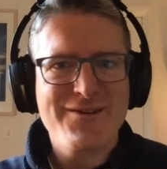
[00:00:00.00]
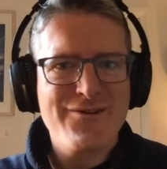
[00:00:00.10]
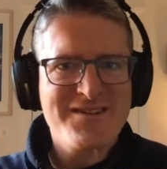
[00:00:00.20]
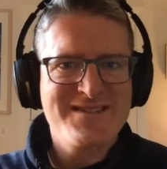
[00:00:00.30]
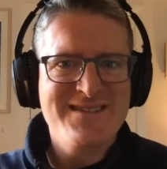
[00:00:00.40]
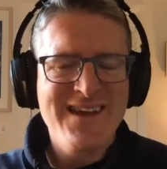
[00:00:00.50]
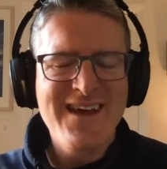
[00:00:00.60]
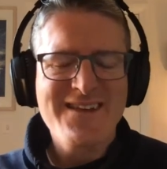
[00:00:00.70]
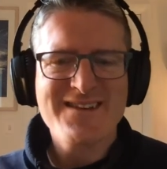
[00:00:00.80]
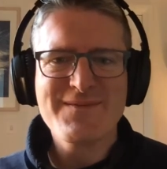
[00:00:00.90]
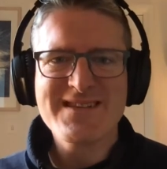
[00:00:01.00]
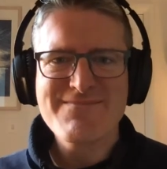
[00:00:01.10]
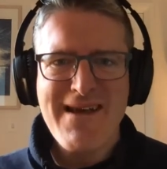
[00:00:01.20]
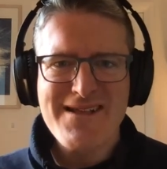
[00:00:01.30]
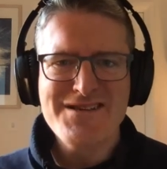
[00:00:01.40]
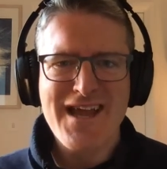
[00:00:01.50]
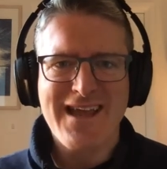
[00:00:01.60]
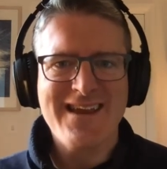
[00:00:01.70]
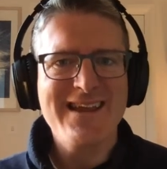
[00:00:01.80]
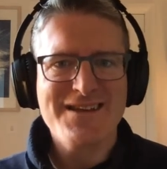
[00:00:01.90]
course there's been a spell check
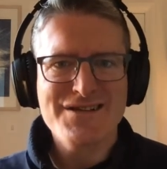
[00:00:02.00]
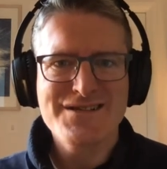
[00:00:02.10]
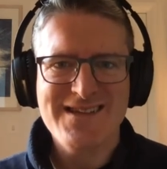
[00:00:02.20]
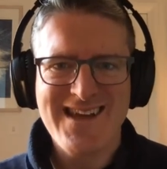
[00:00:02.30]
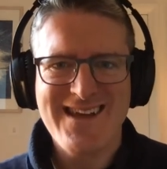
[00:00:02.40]
in English